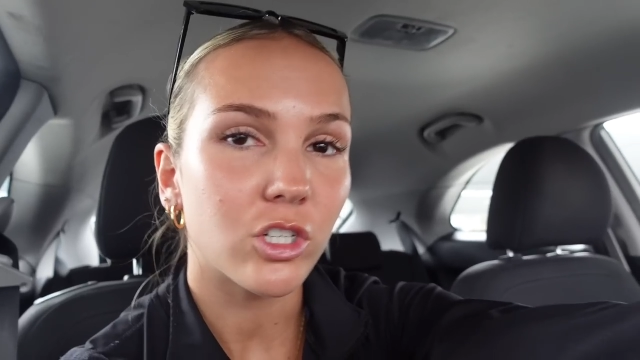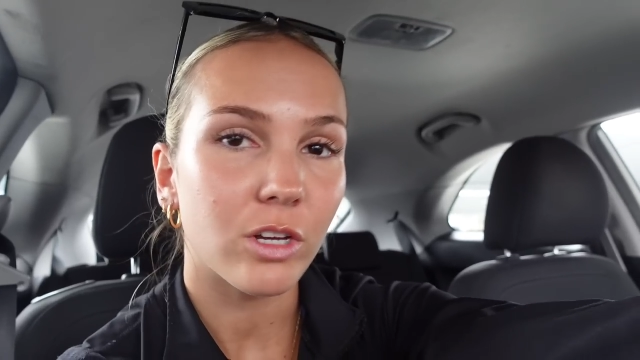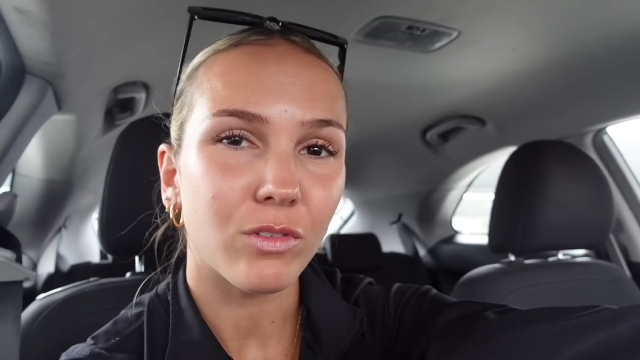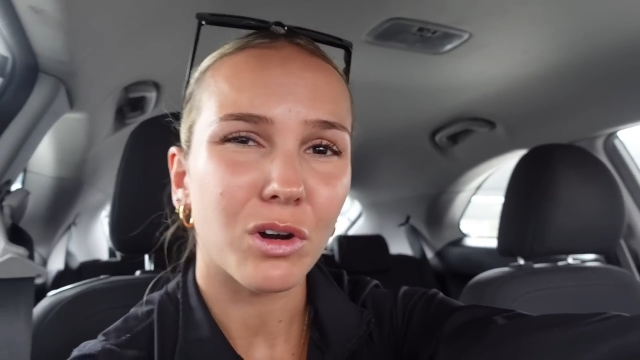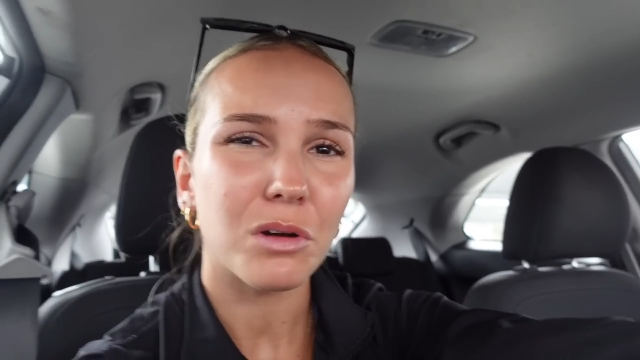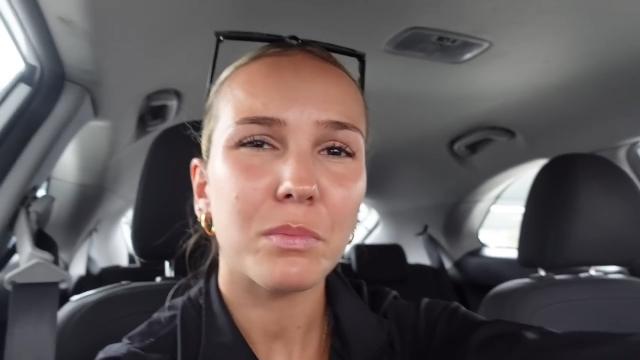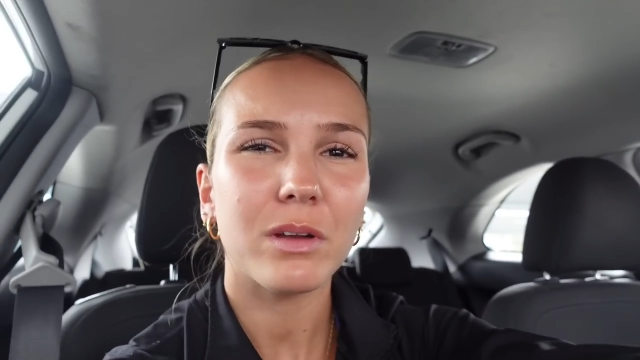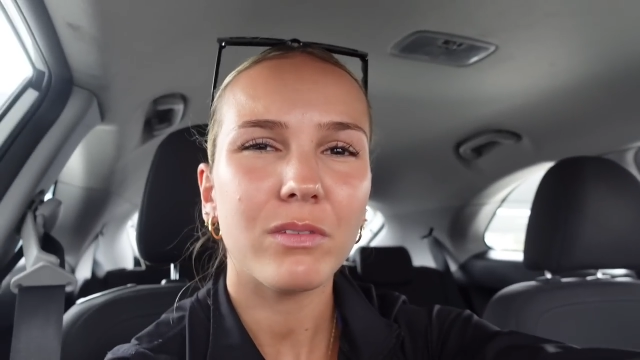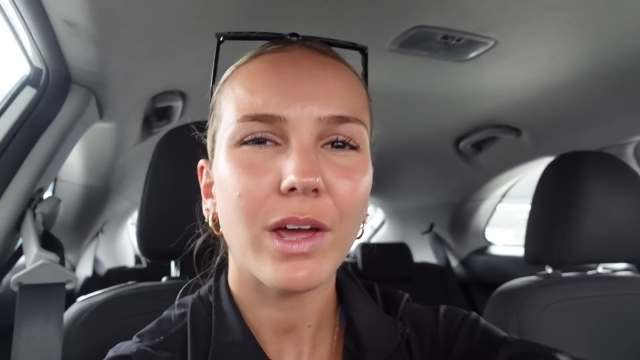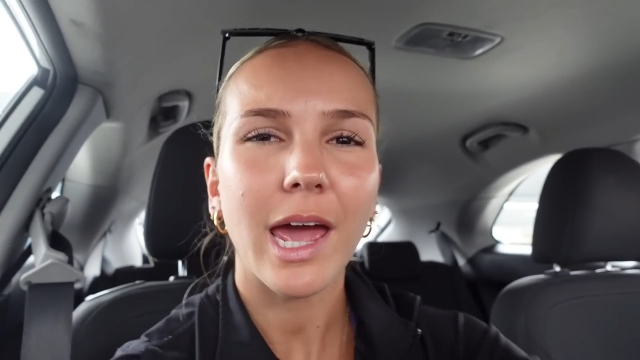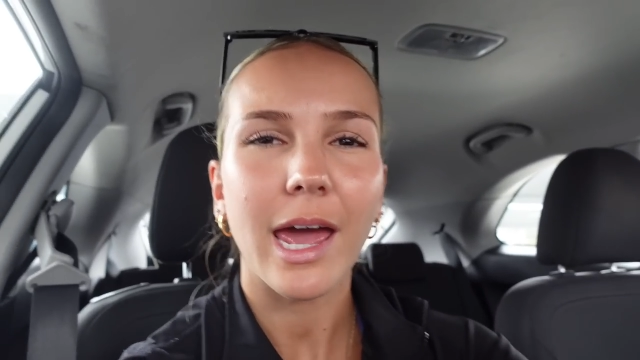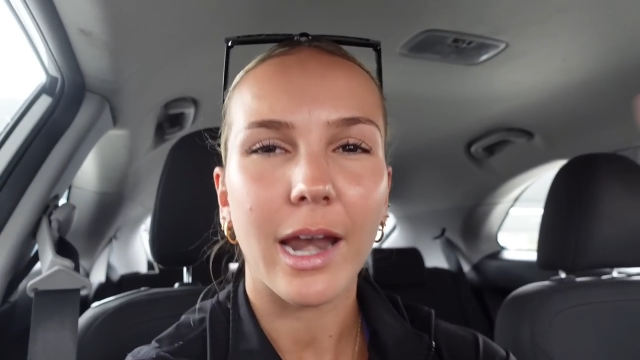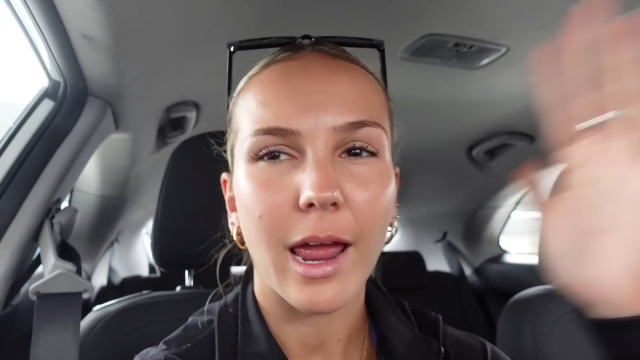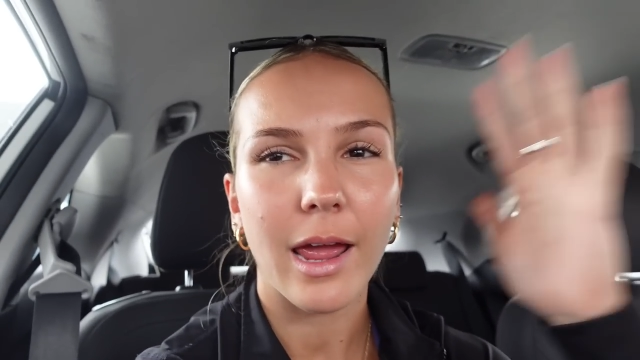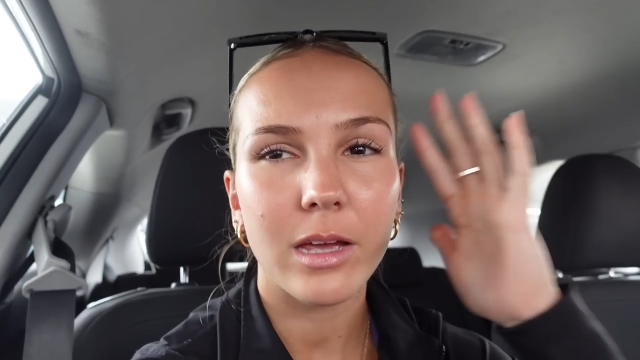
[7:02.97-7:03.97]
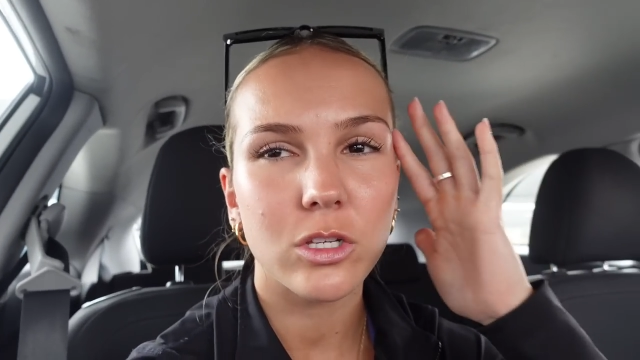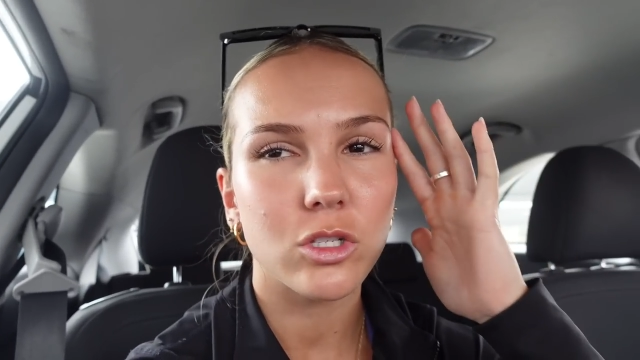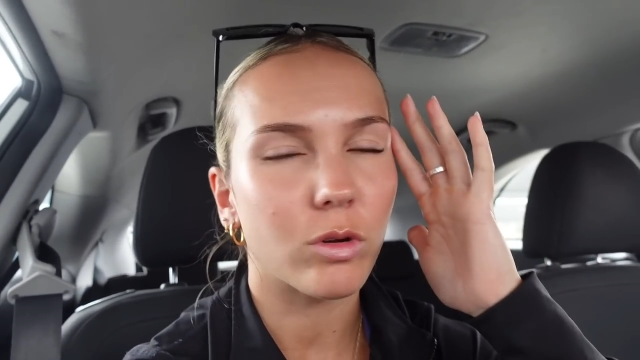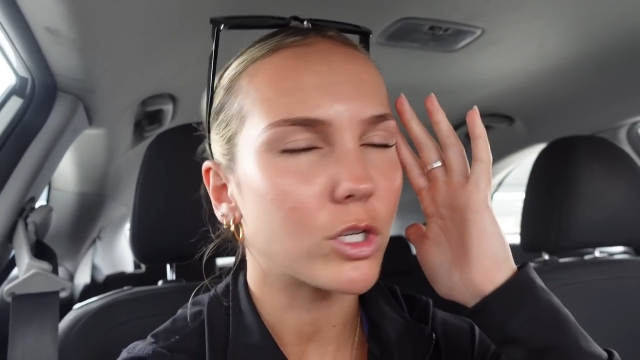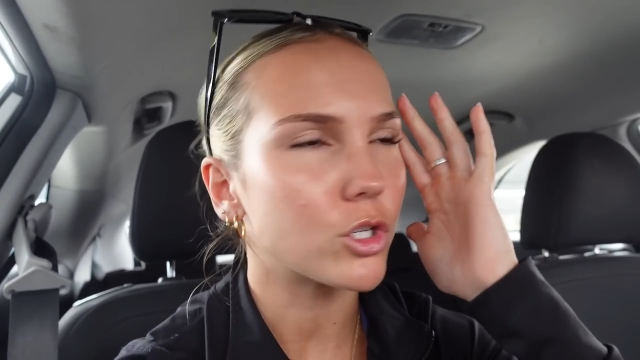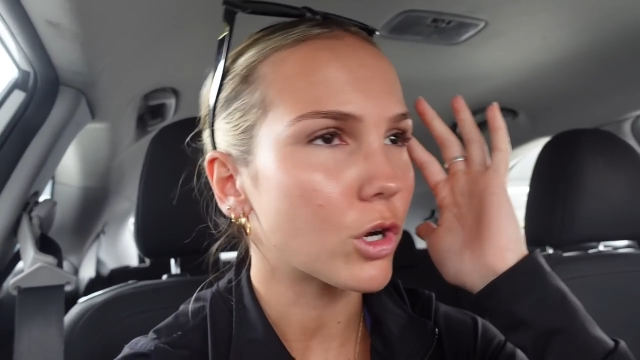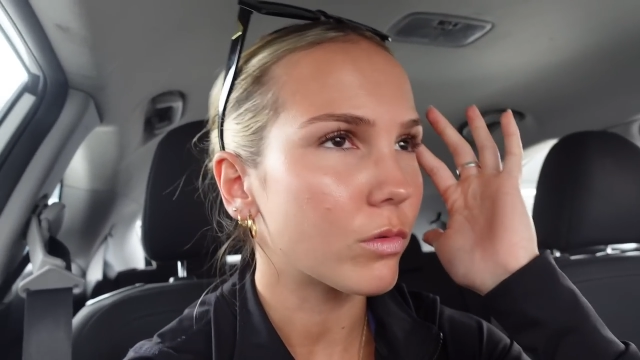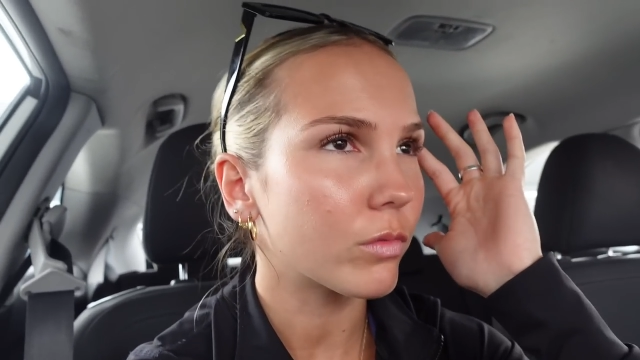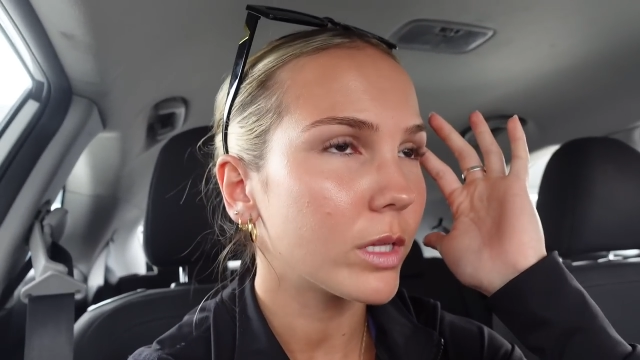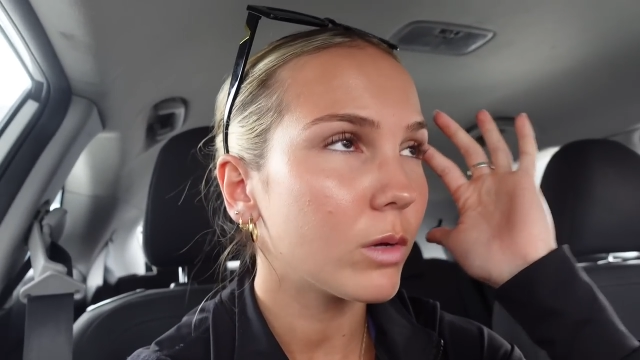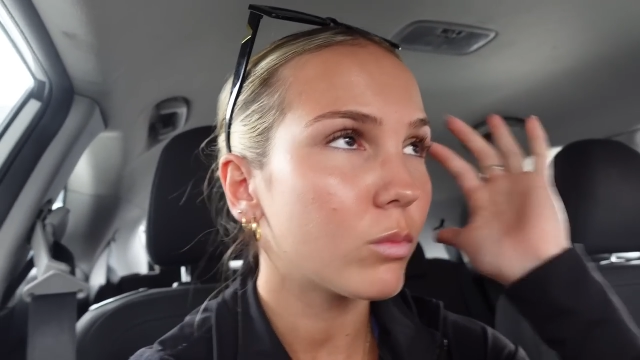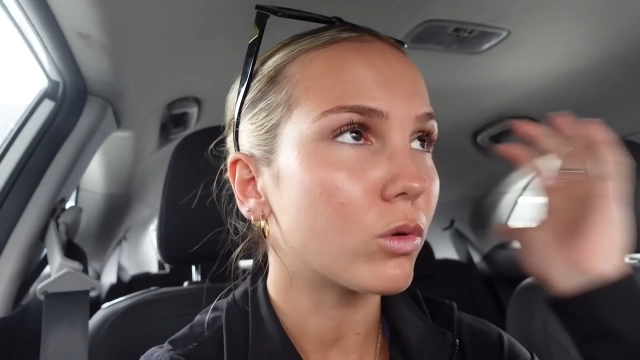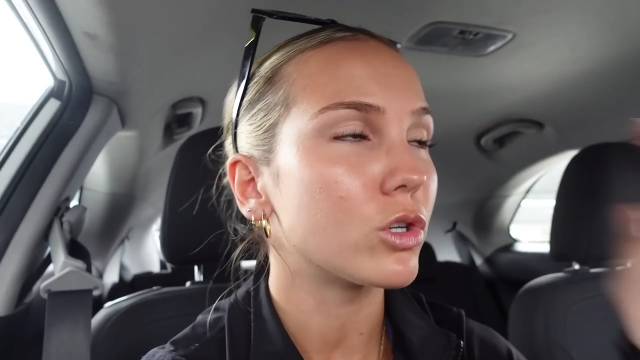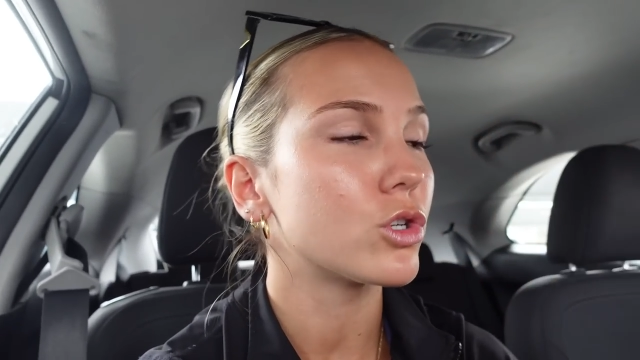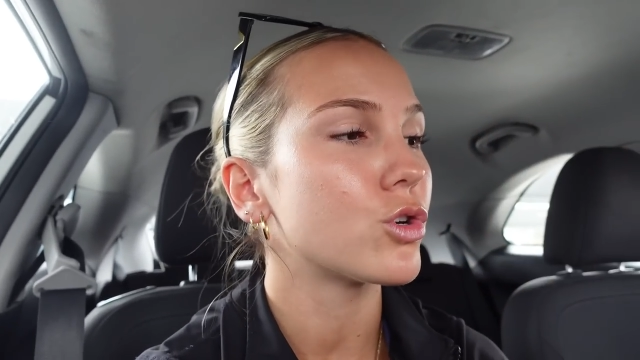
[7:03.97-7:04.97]
I've got a bit of a headache, so I don't really
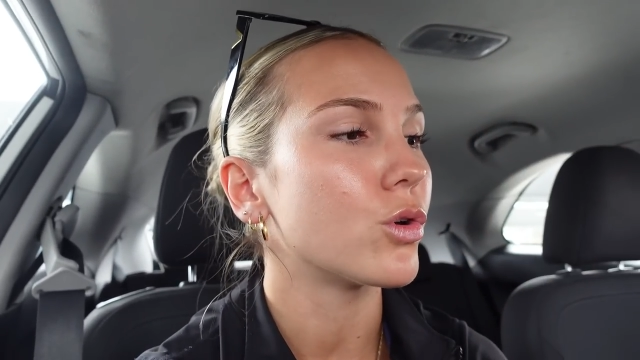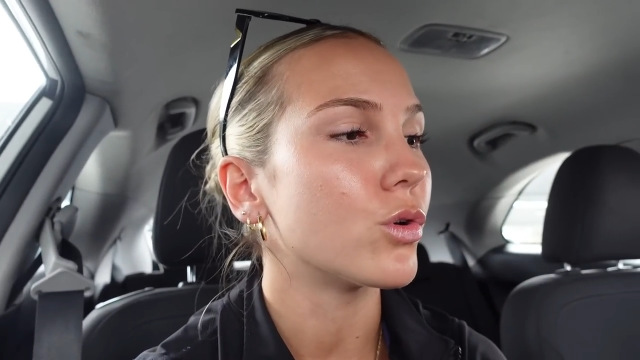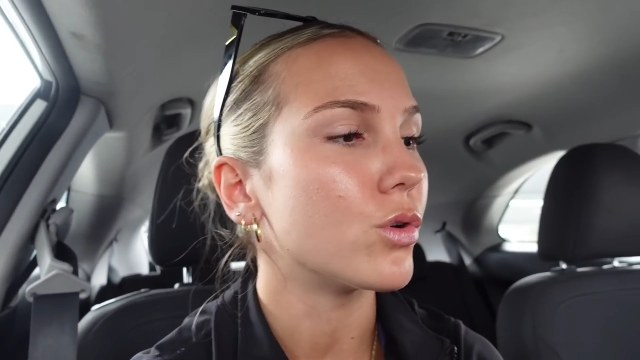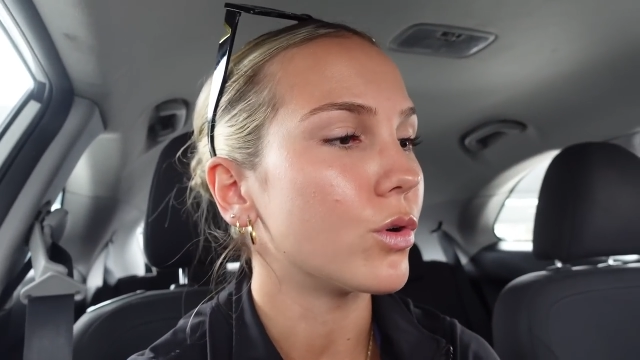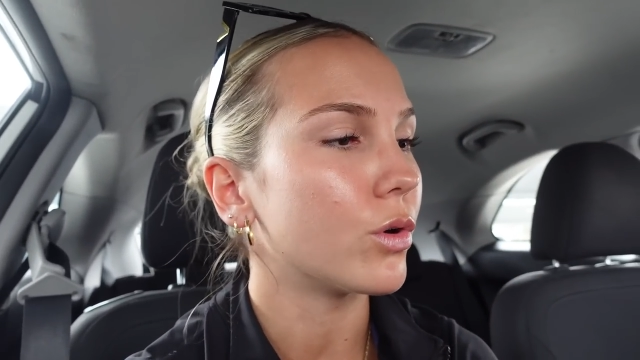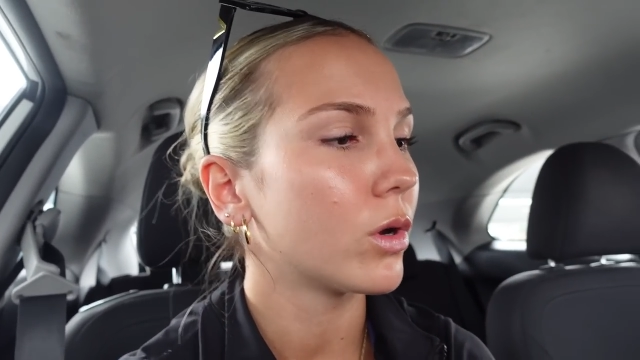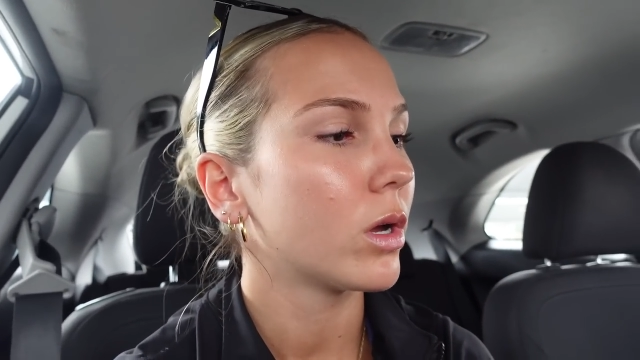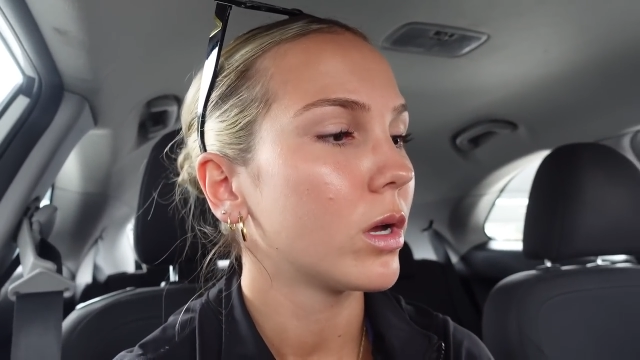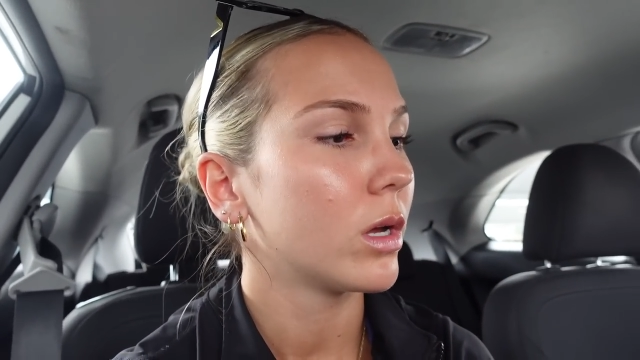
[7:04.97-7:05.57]
want to